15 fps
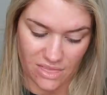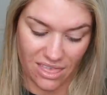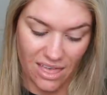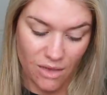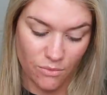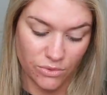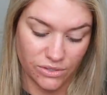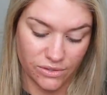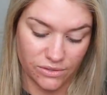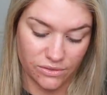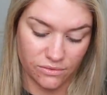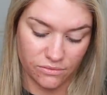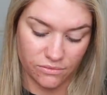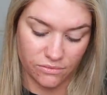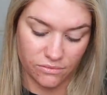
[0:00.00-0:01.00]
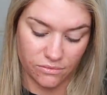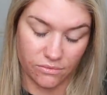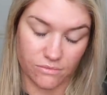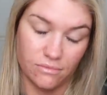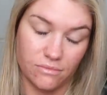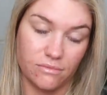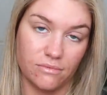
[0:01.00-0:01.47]
That was
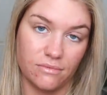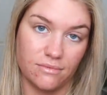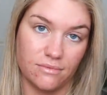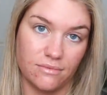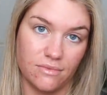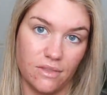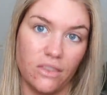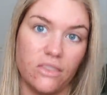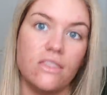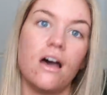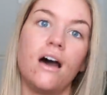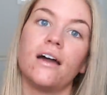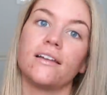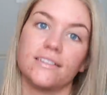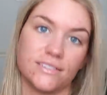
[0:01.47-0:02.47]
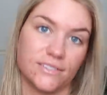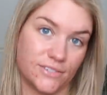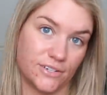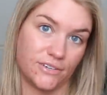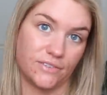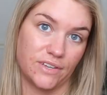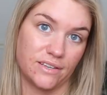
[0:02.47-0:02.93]
not a
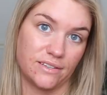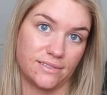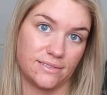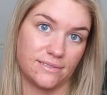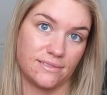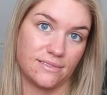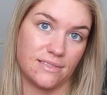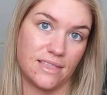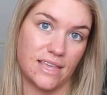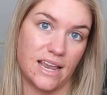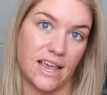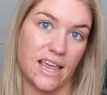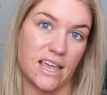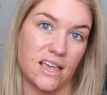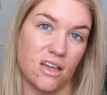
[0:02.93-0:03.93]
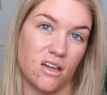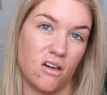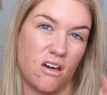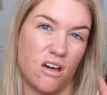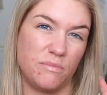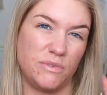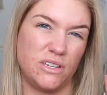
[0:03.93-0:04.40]
service that I
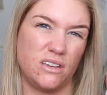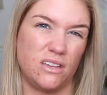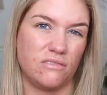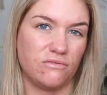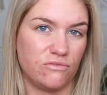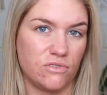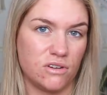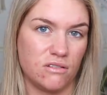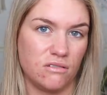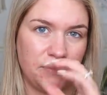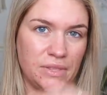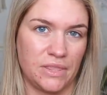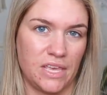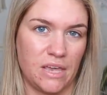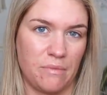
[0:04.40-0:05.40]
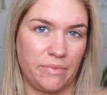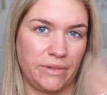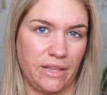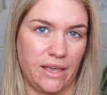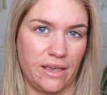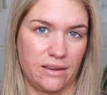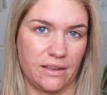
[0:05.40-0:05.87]
opted in for, but they
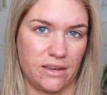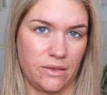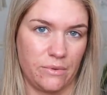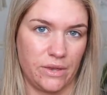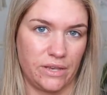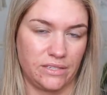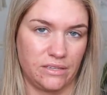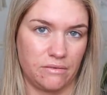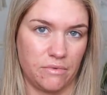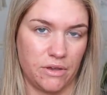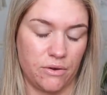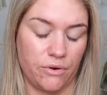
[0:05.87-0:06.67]
applied anyways to my